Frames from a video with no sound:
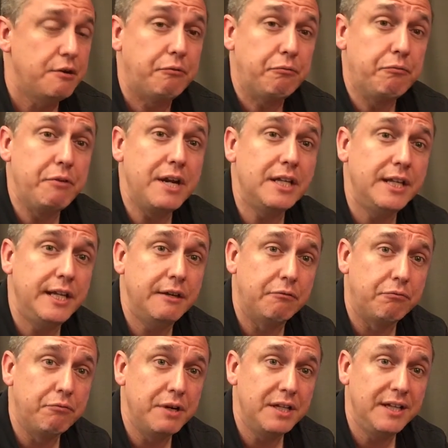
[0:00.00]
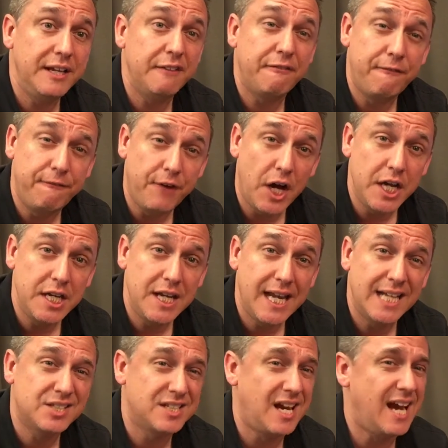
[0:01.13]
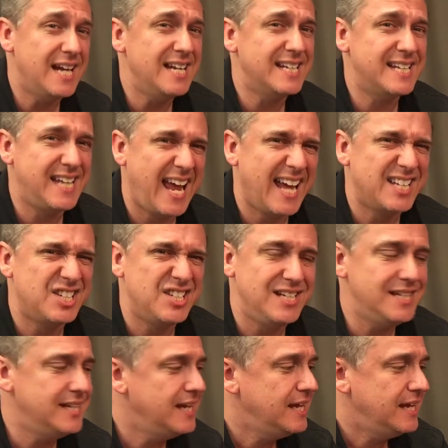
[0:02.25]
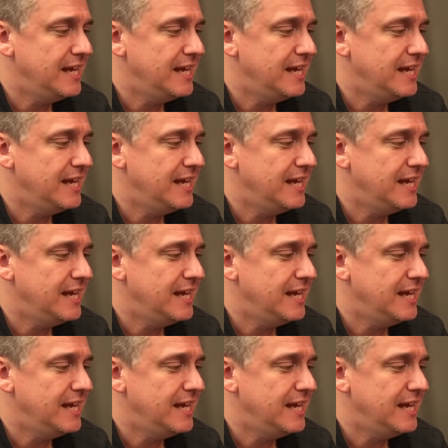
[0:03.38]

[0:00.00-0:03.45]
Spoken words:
Really fun. It's kind of catchy.